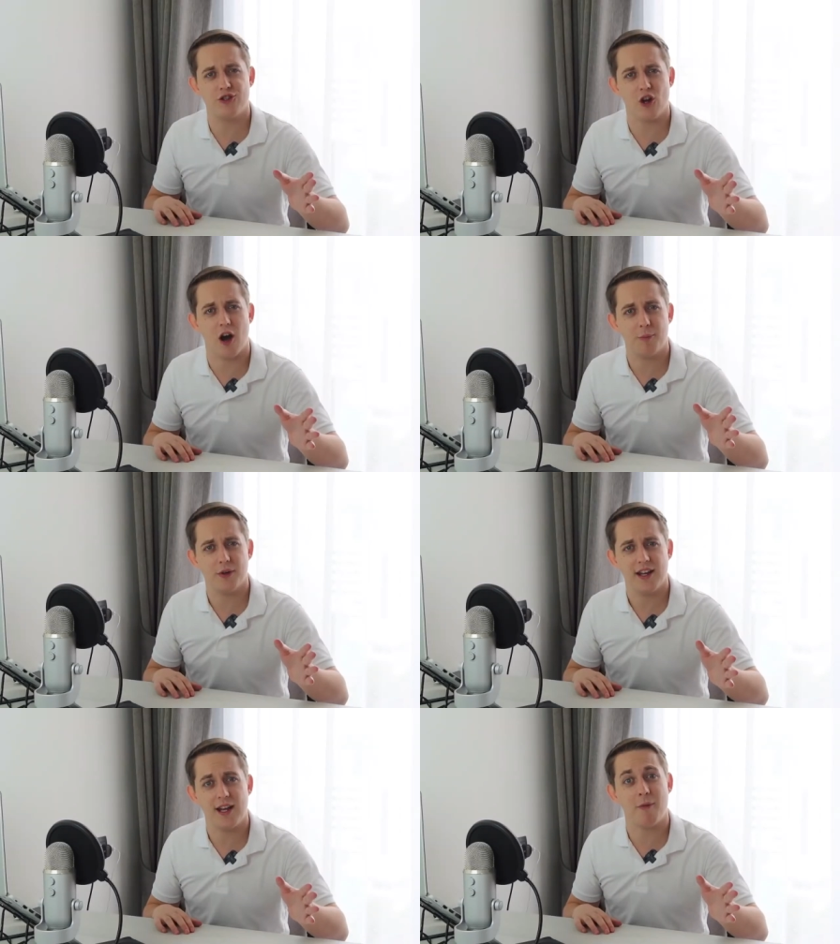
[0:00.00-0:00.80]
a shop
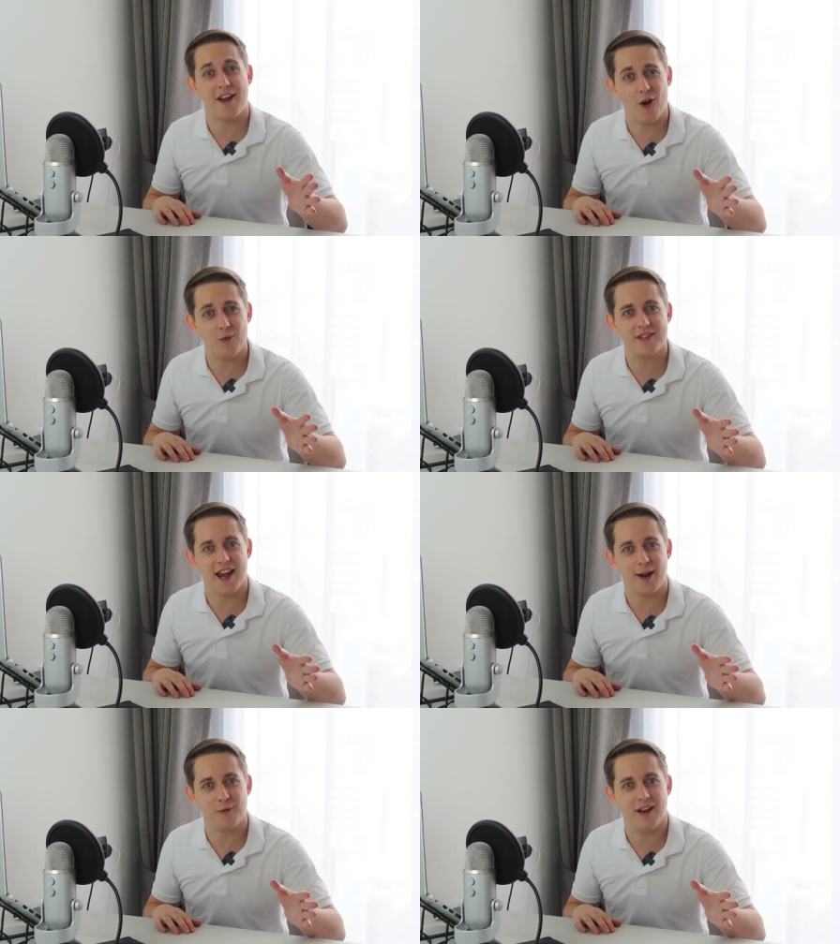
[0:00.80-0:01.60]
in my
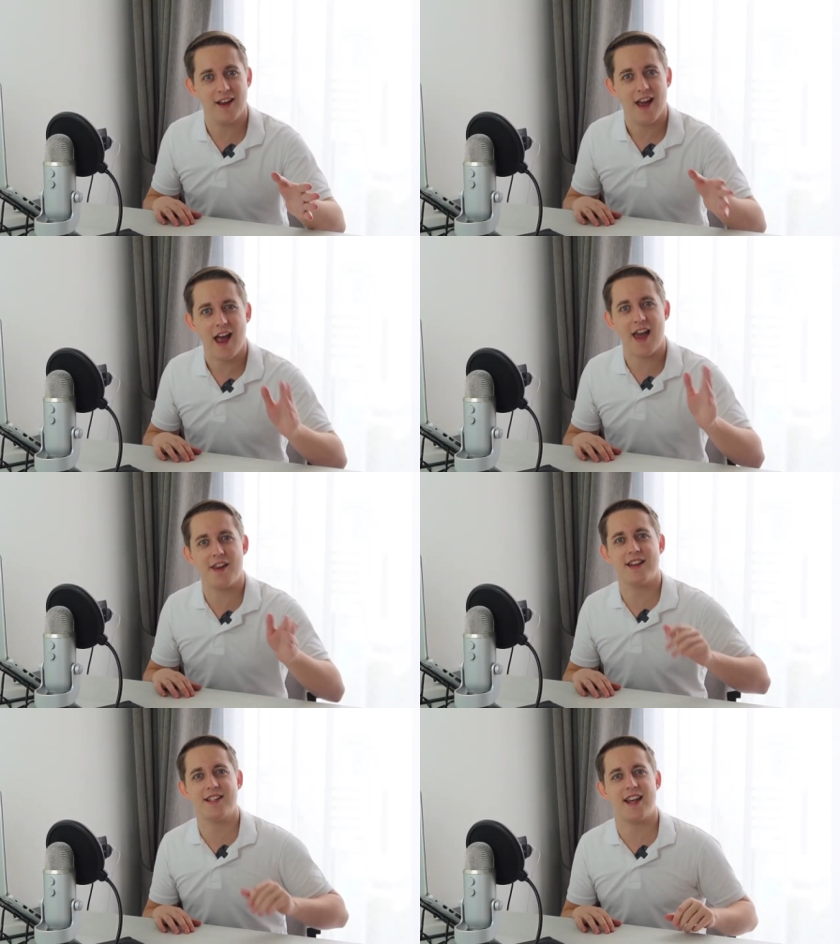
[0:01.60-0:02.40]
hometown
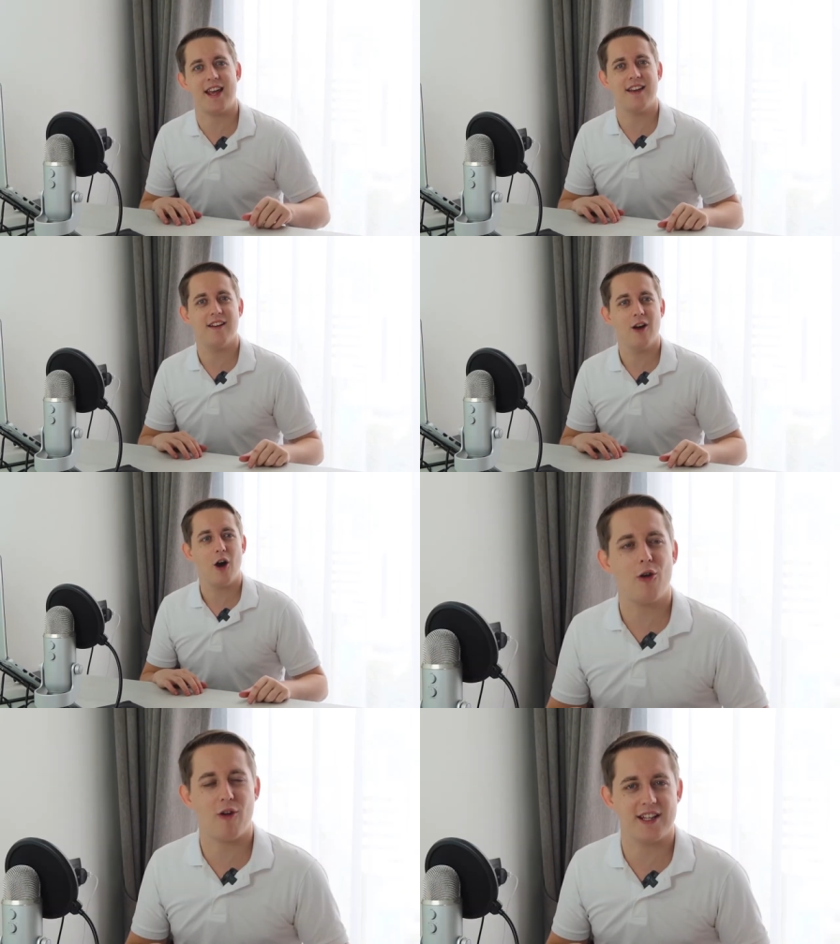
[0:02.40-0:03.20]
and I say,
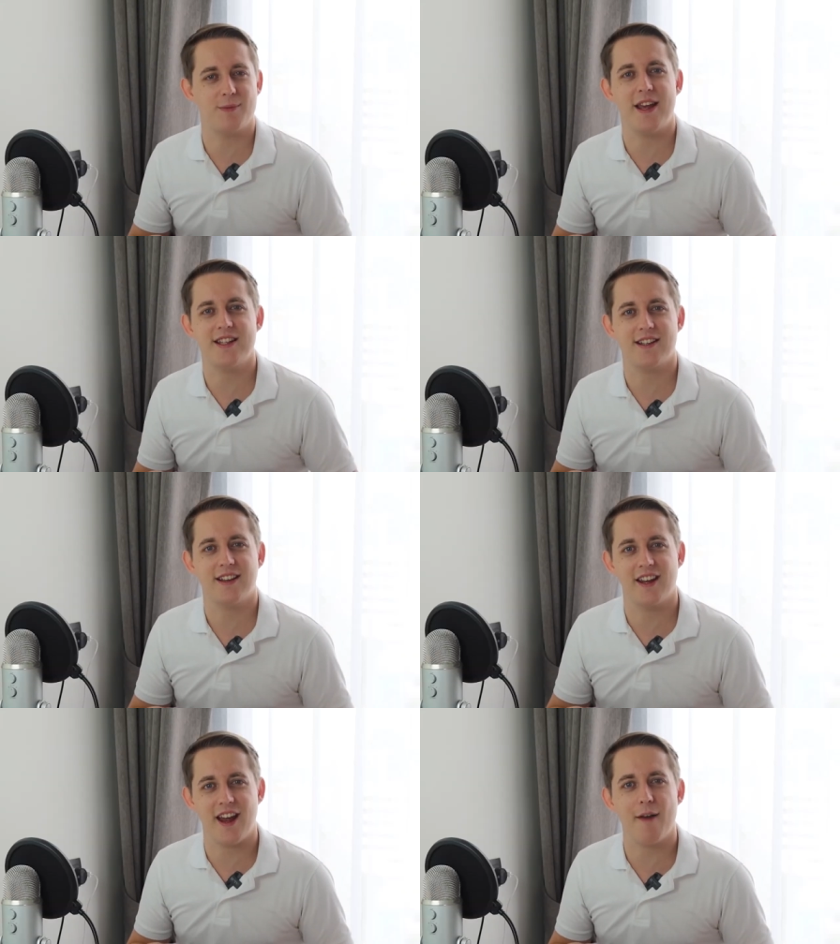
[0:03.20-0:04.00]
alright mate,
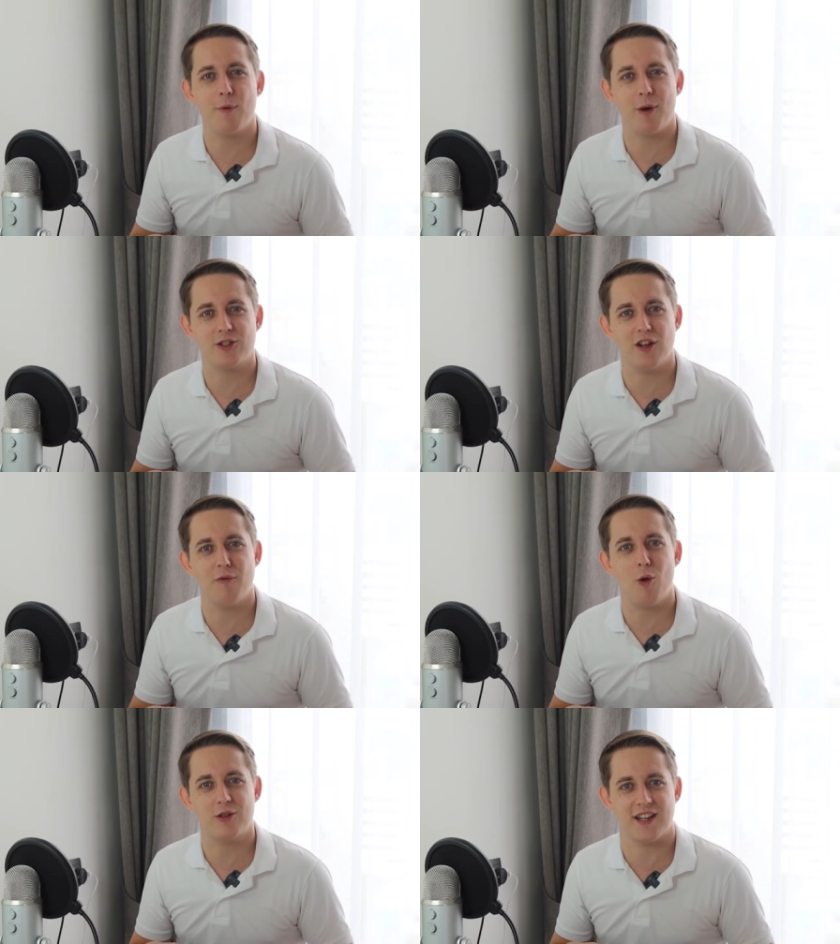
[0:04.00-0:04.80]
can I have a bottle
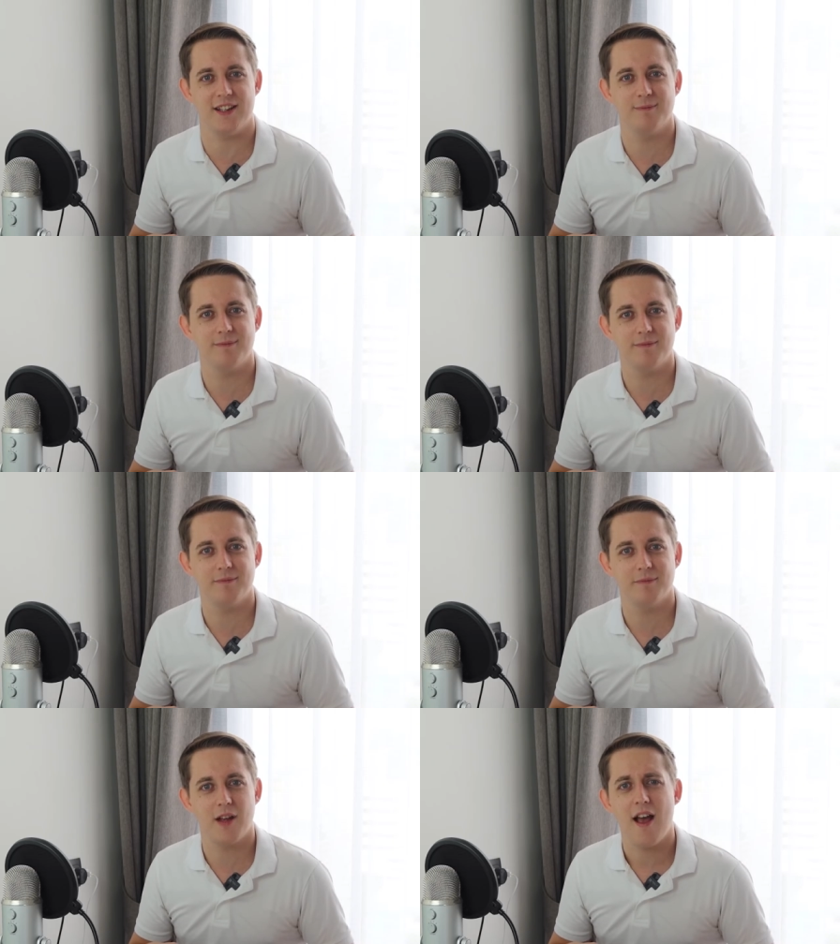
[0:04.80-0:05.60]
of water?
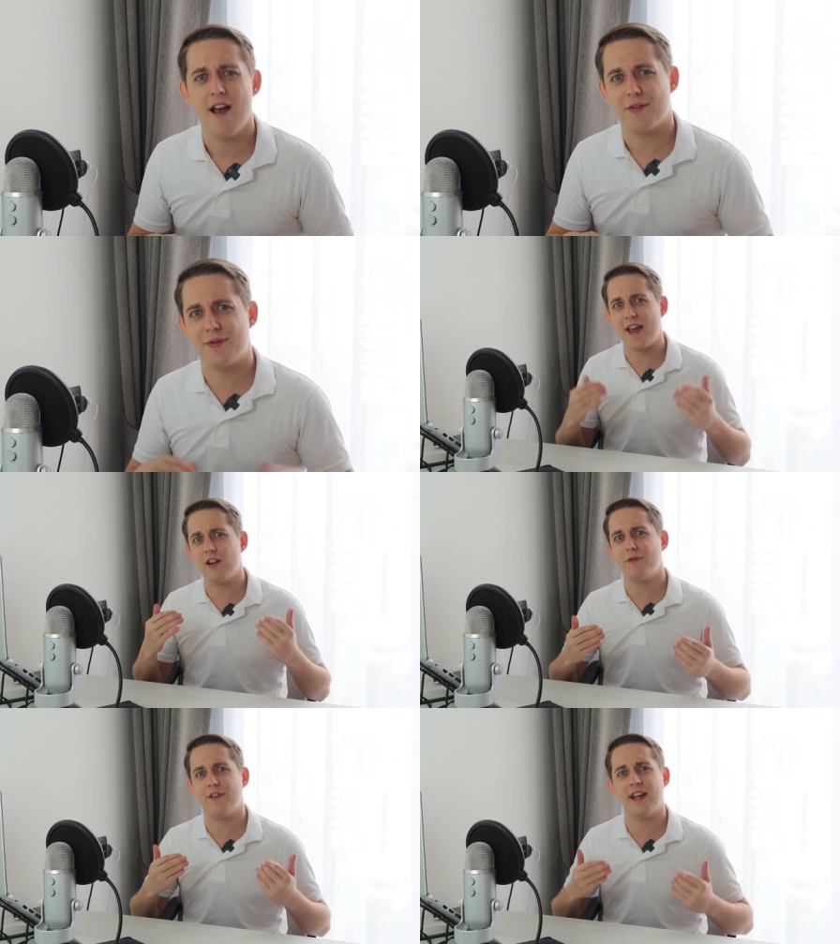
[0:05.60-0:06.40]

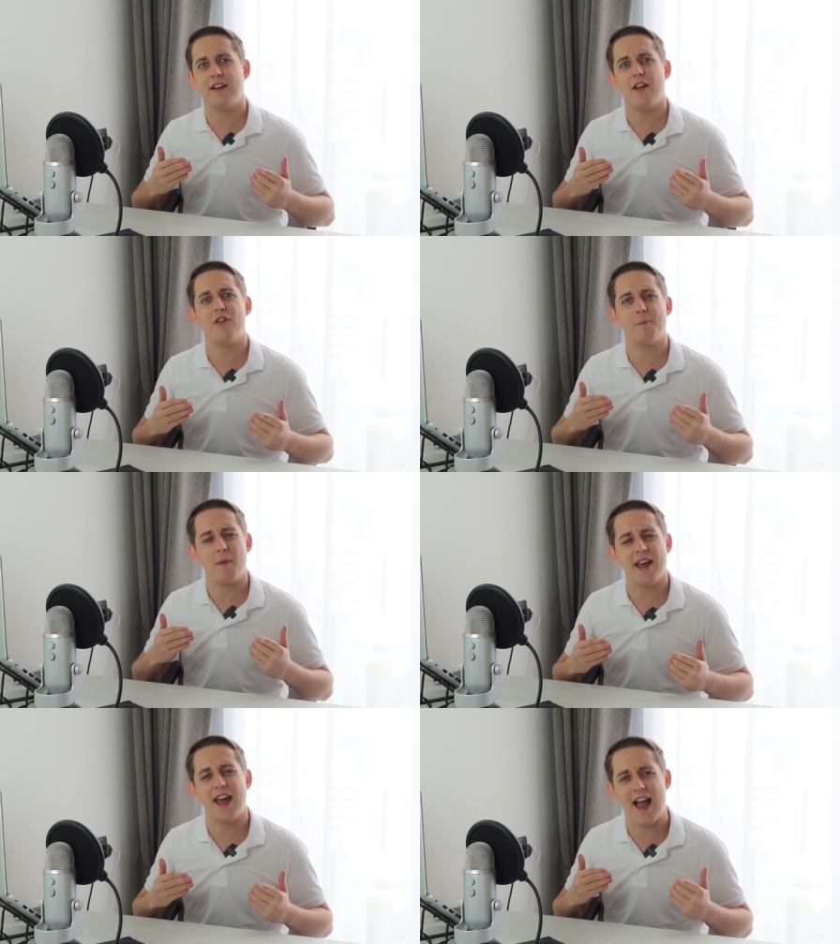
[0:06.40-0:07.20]
They'll think that
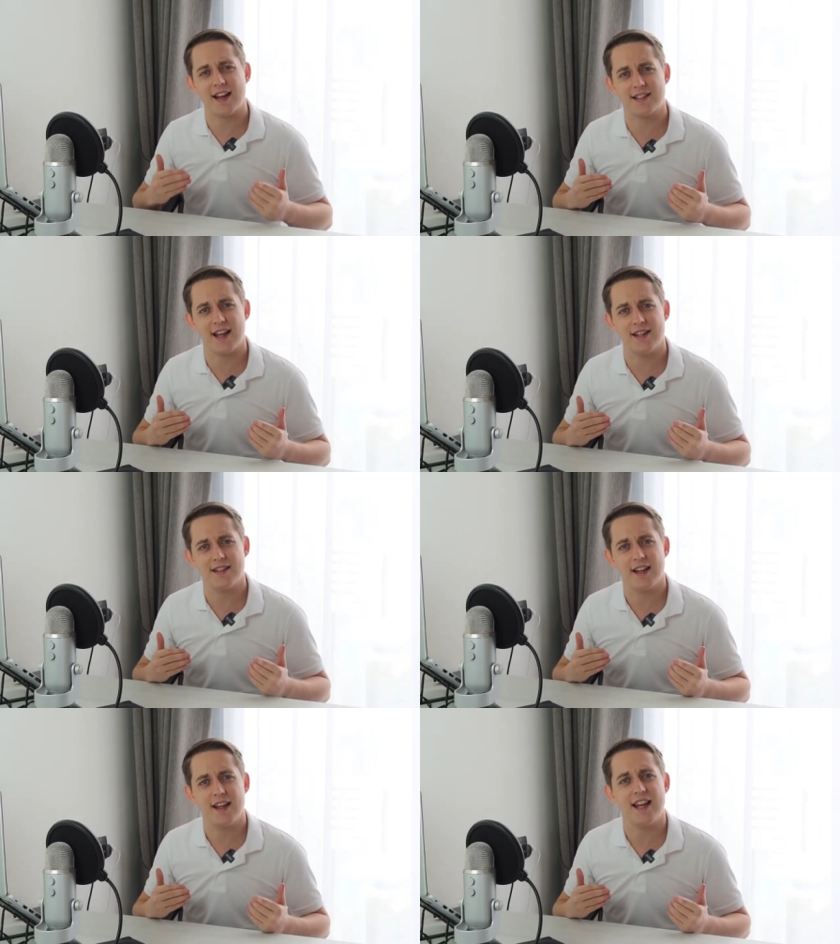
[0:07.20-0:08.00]
my
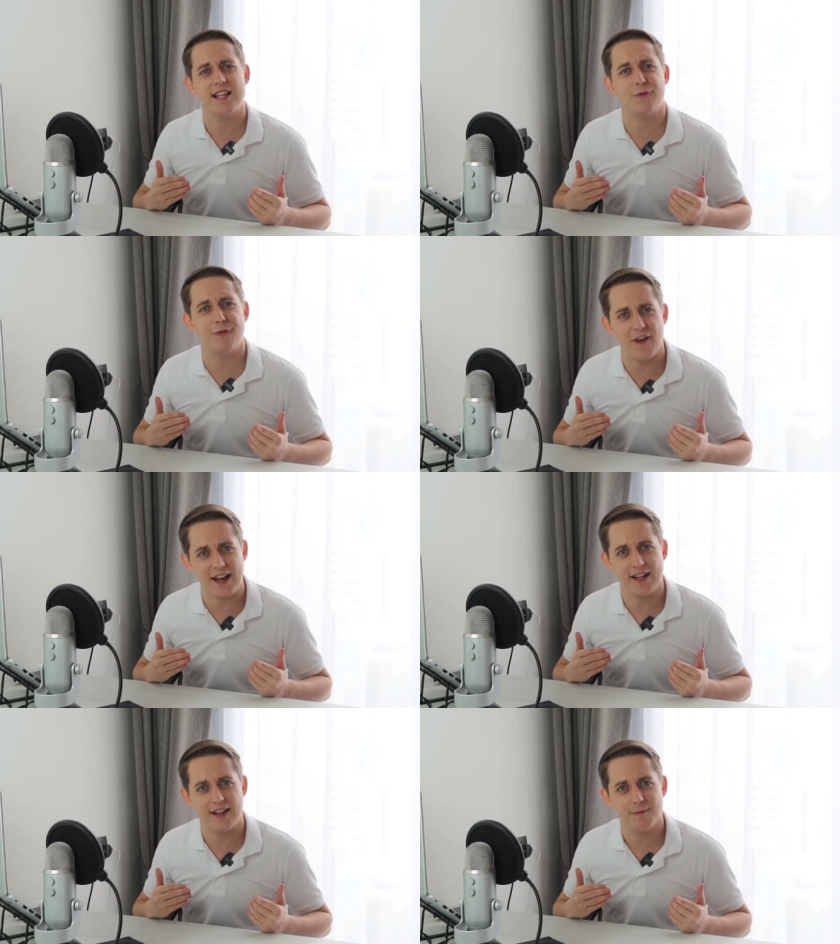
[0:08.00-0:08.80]
accent is
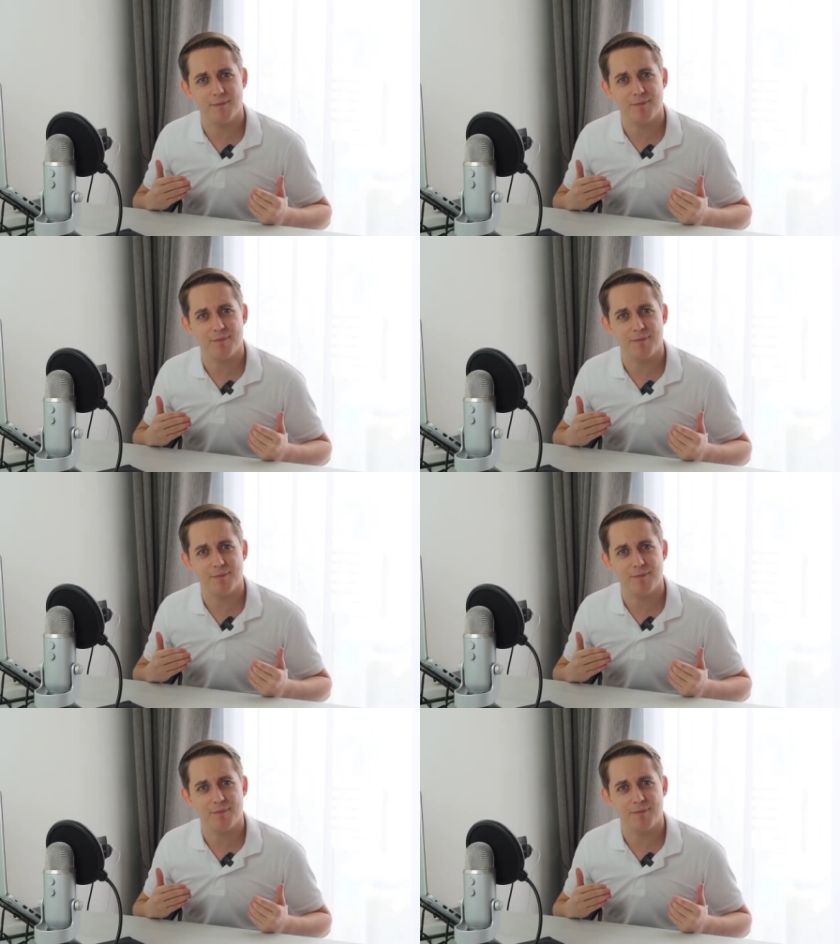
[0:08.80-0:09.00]
fake